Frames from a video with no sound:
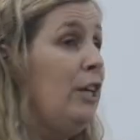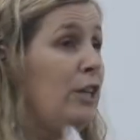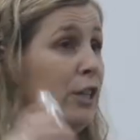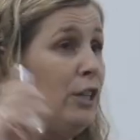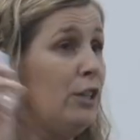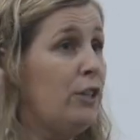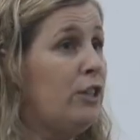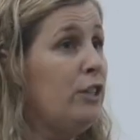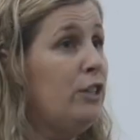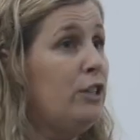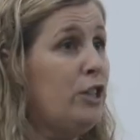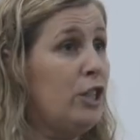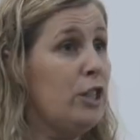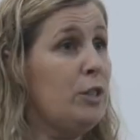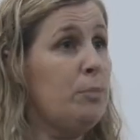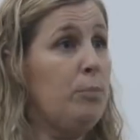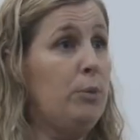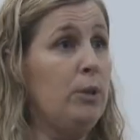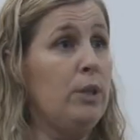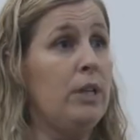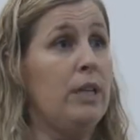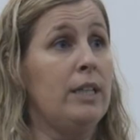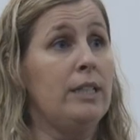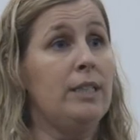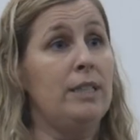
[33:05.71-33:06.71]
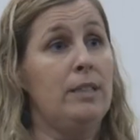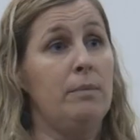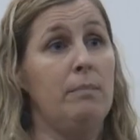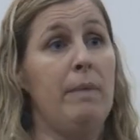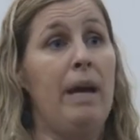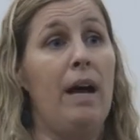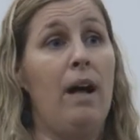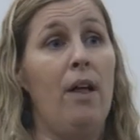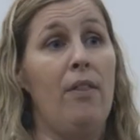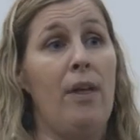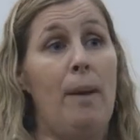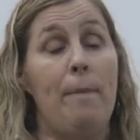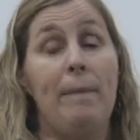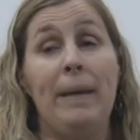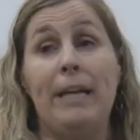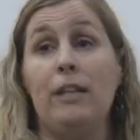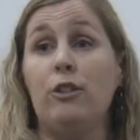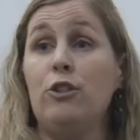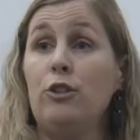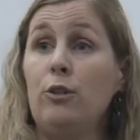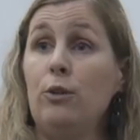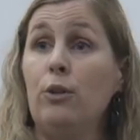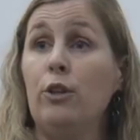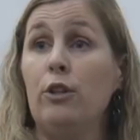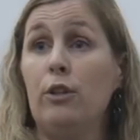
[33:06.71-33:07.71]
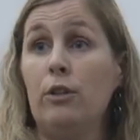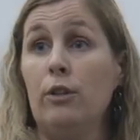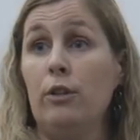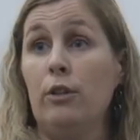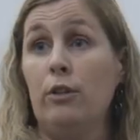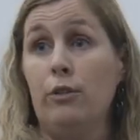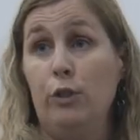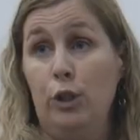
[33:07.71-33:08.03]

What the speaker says: You could just put a smell that makes you good,